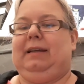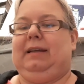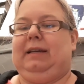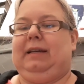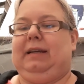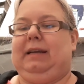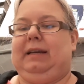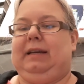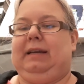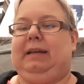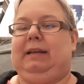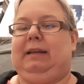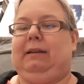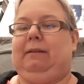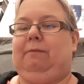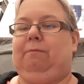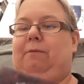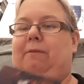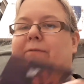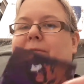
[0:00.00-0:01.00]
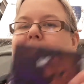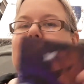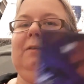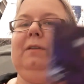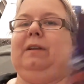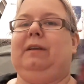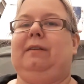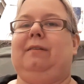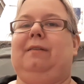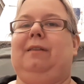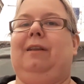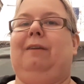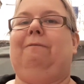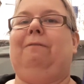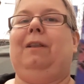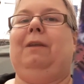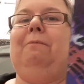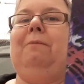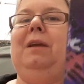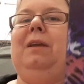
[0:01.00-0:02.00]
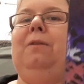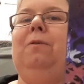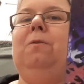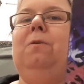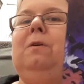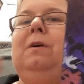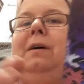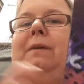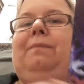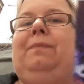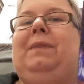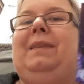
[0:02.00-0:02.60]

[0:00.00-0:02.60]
And we've got this lovely wee note